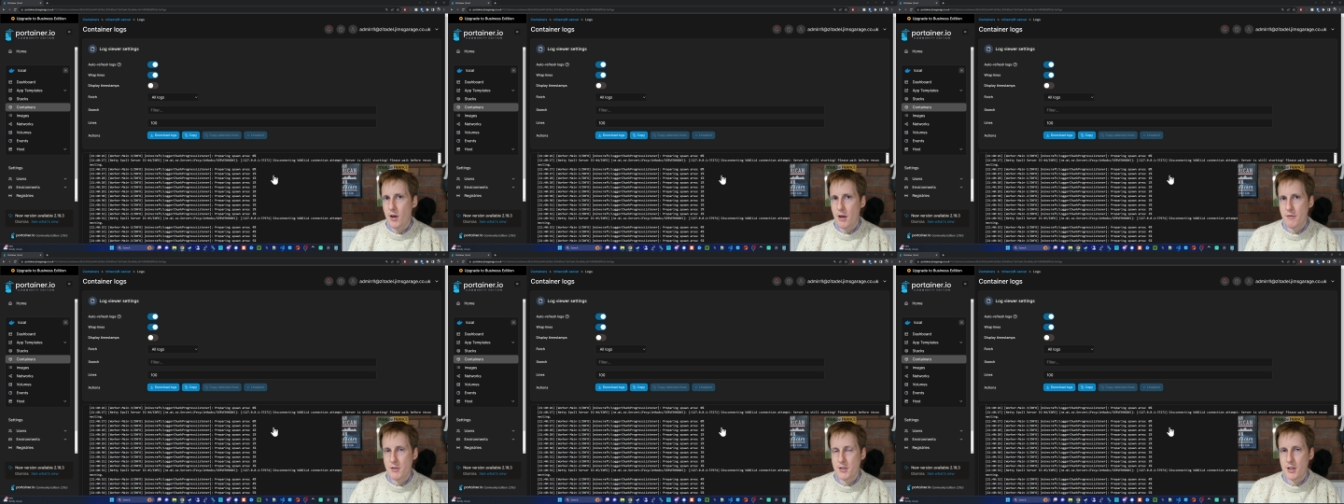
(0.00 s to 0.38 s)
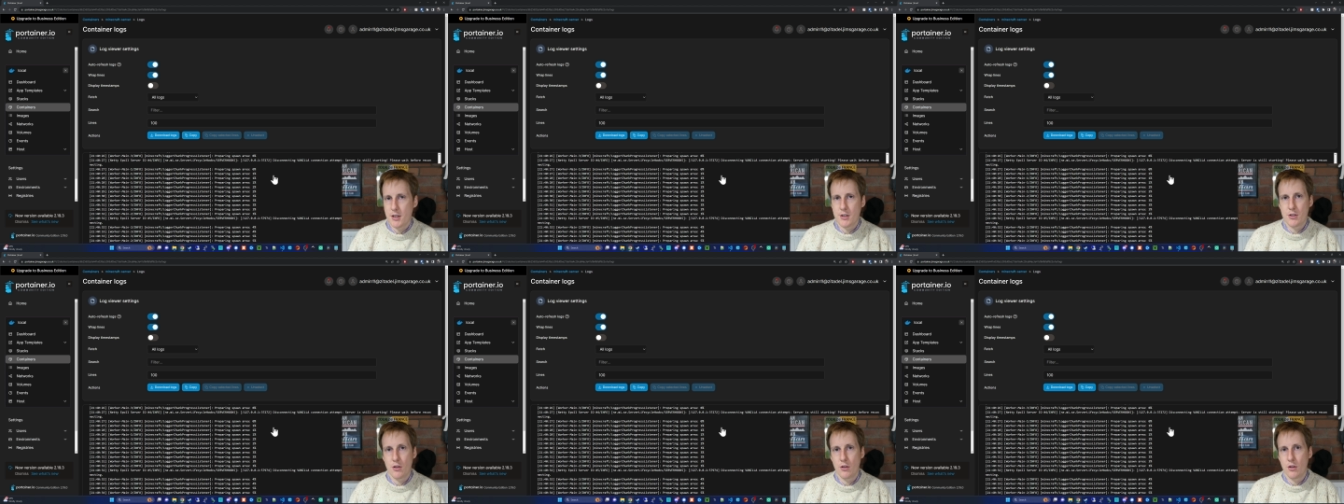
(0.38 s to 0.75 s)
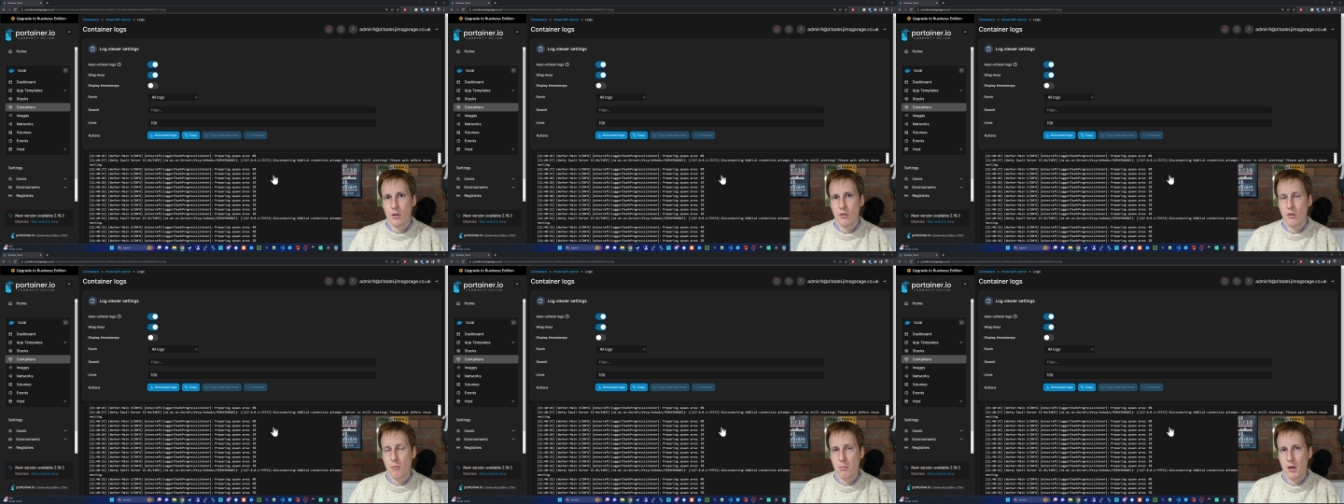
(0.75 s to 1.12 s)
5 or 6
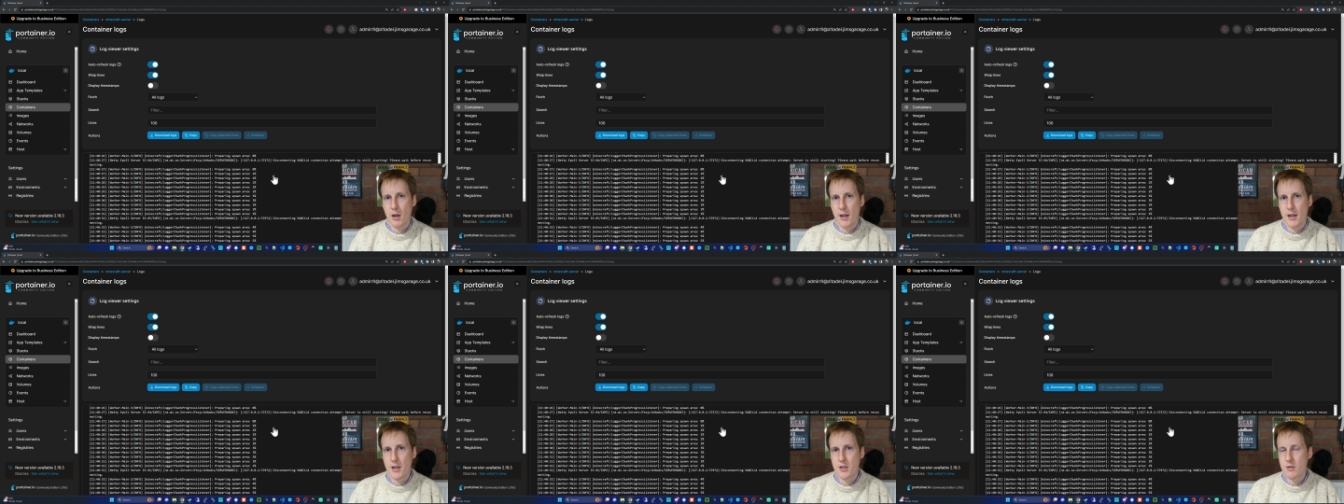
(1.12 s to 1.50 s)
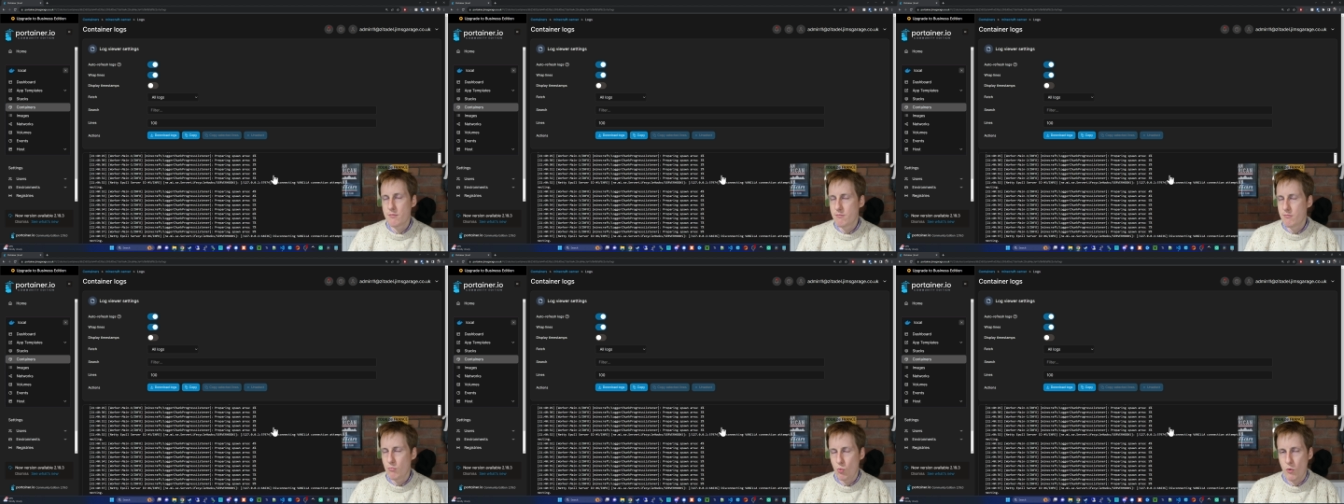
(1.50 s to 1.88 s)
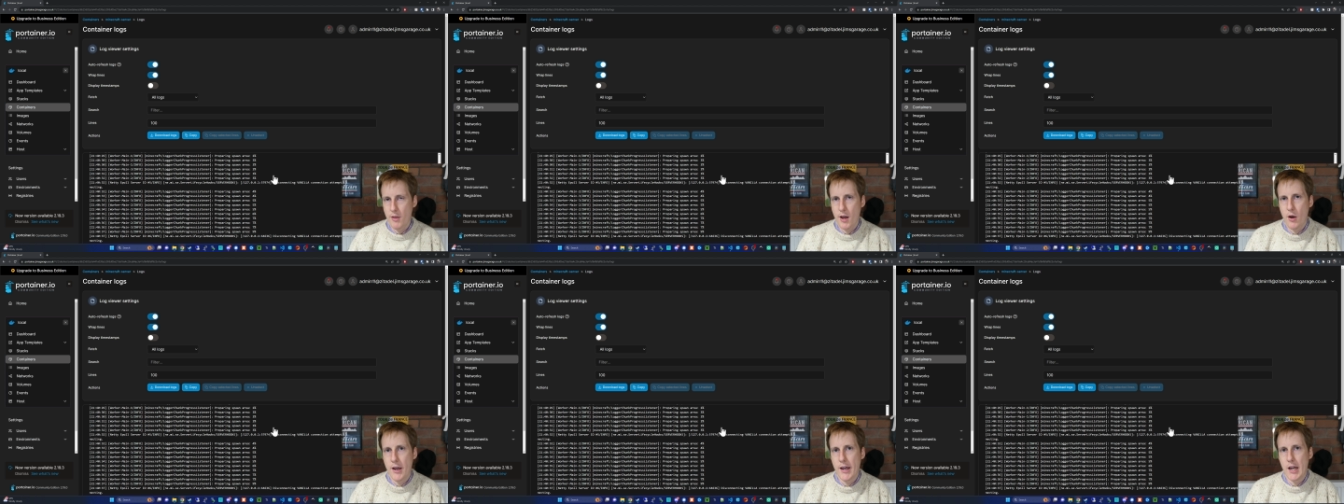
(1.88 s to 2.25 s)
concurrent players
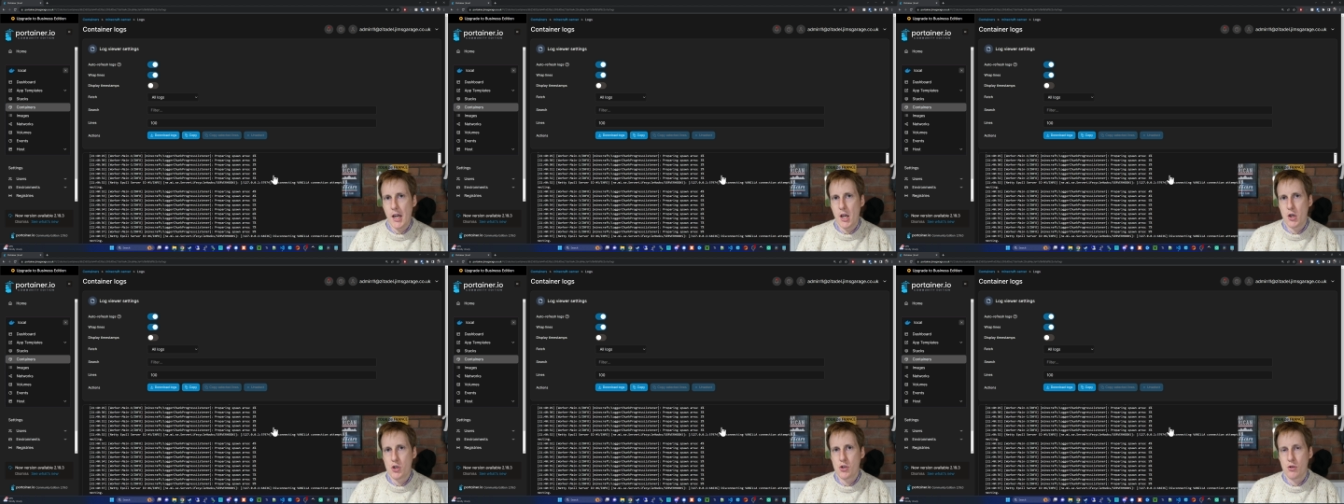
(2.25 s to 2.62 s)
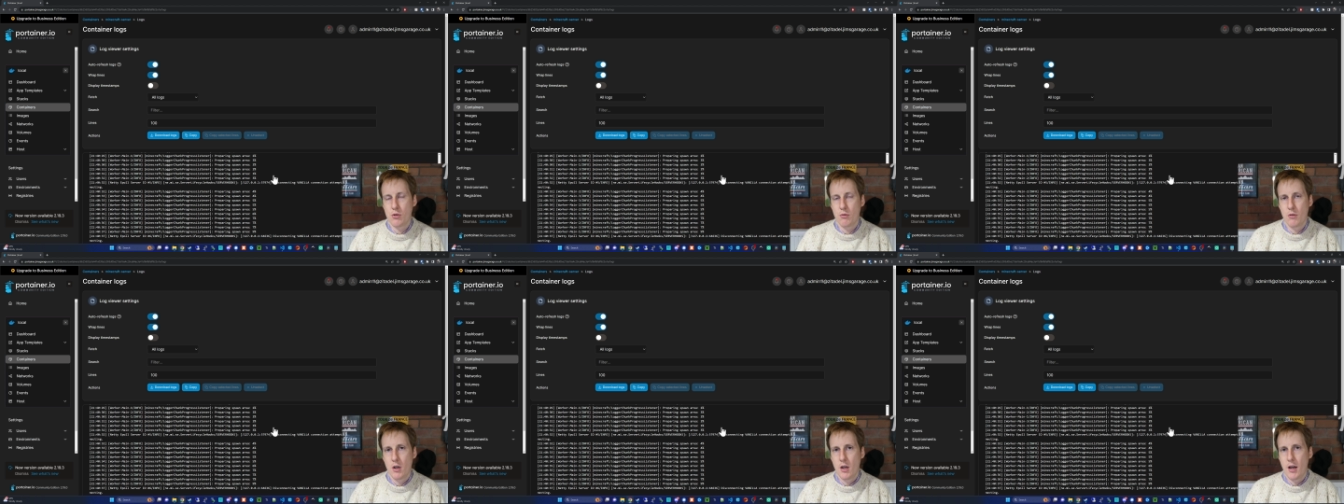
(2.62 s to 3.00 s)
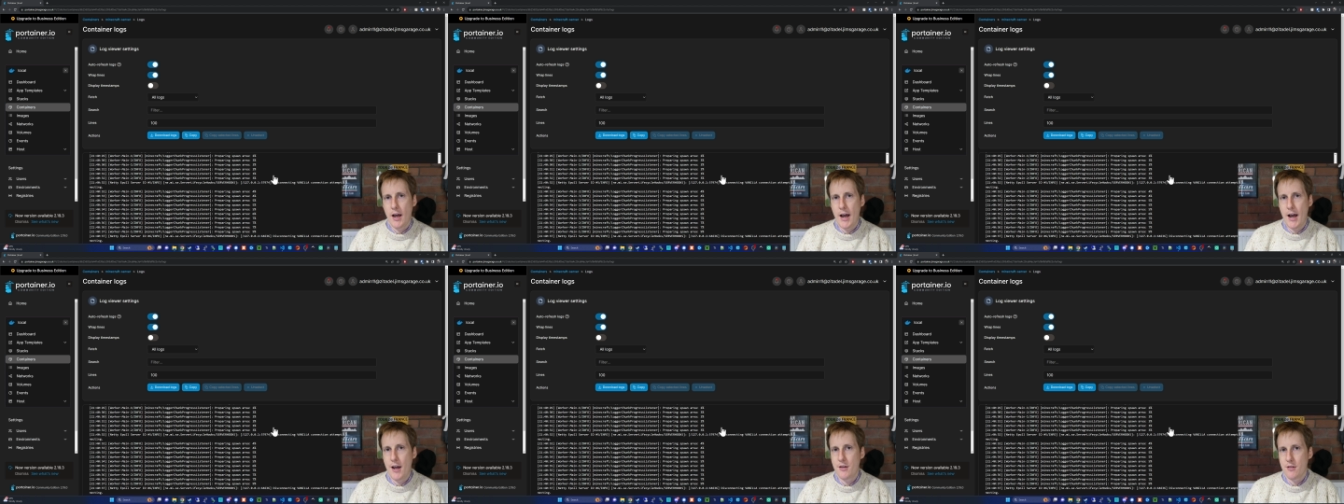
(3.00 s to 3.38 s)
without any issue,
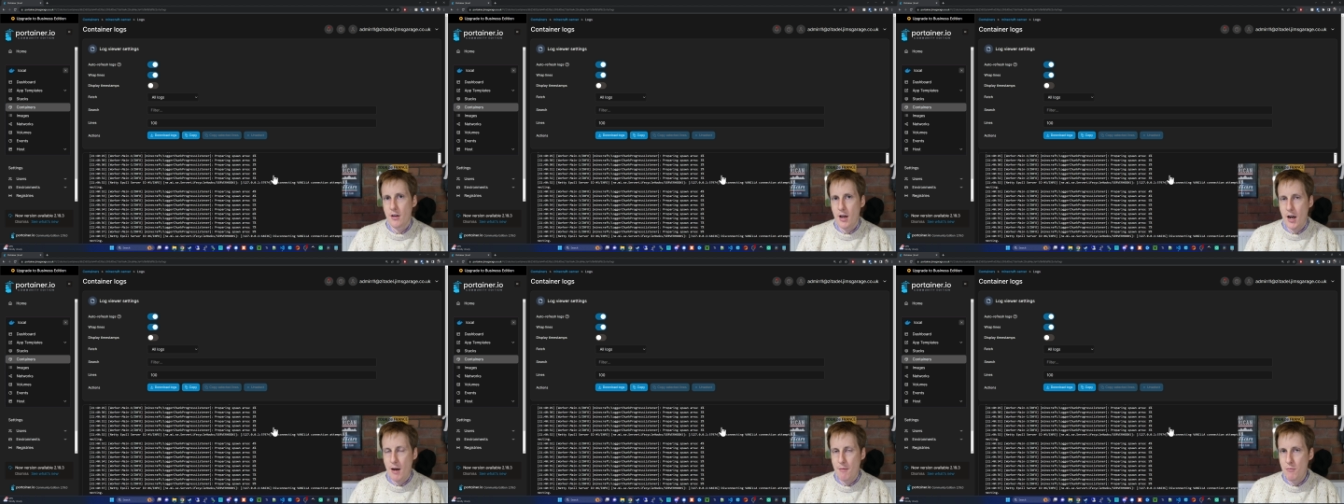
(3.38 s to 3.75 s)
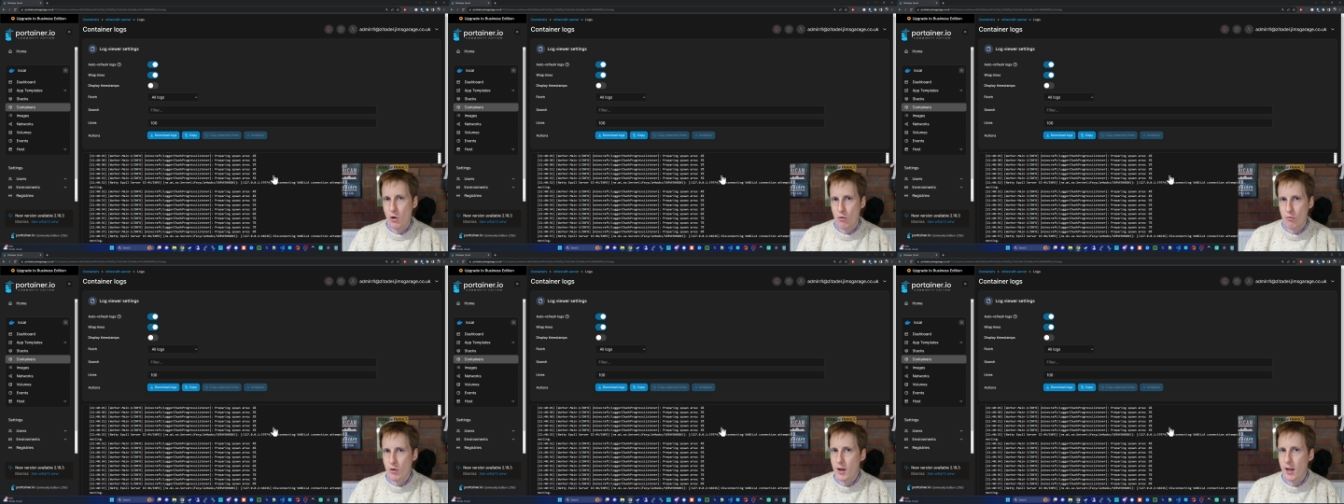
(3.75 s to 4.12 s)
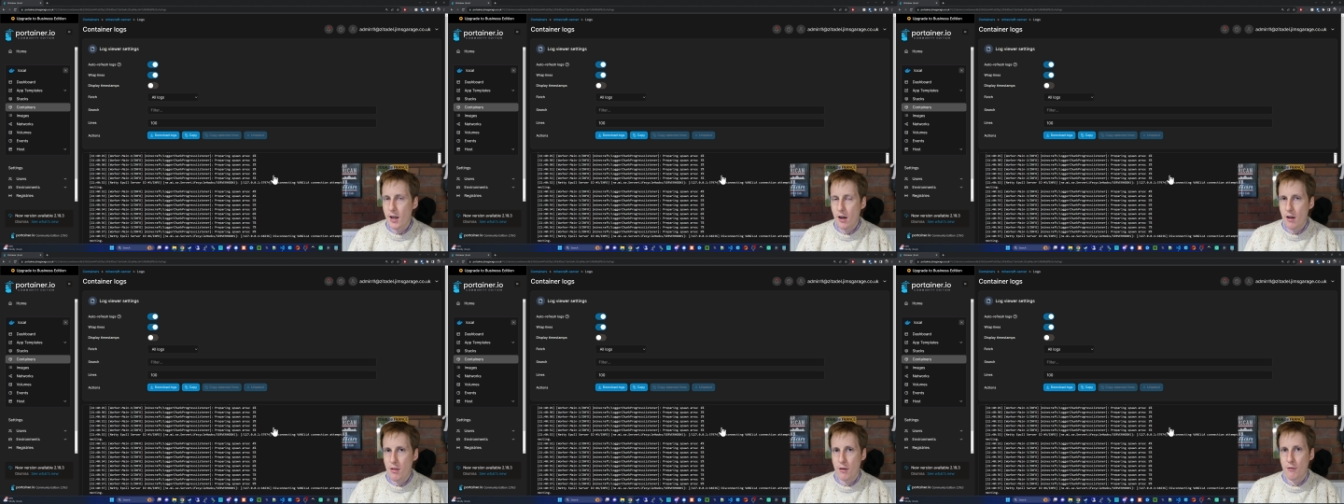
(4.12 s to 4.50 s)
and I'm not
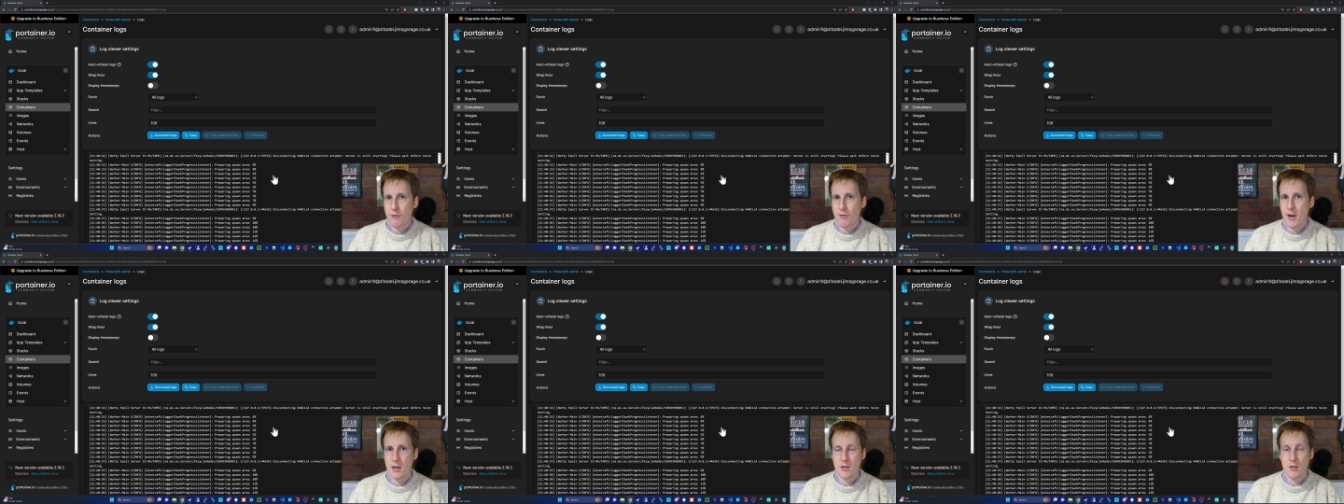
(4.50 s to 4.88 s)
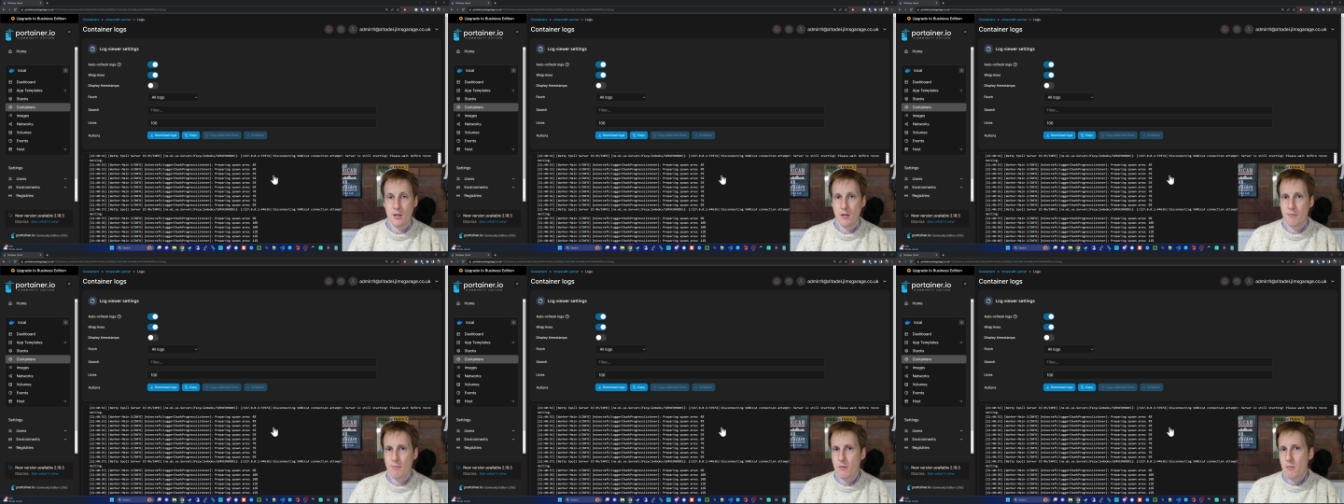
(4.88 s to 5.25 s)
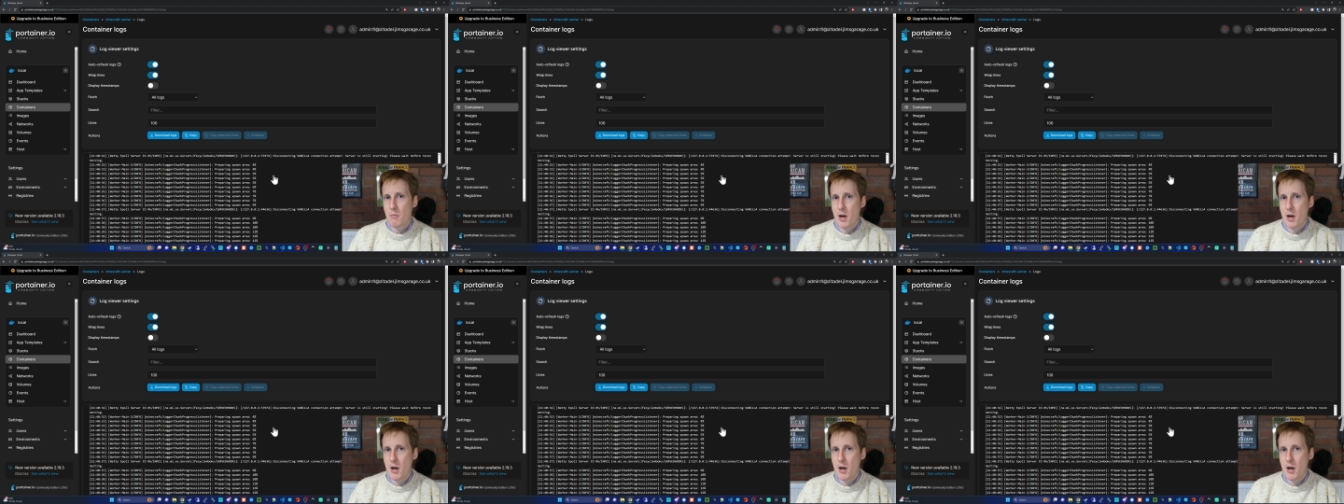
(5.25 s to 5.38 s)
running anything fancy.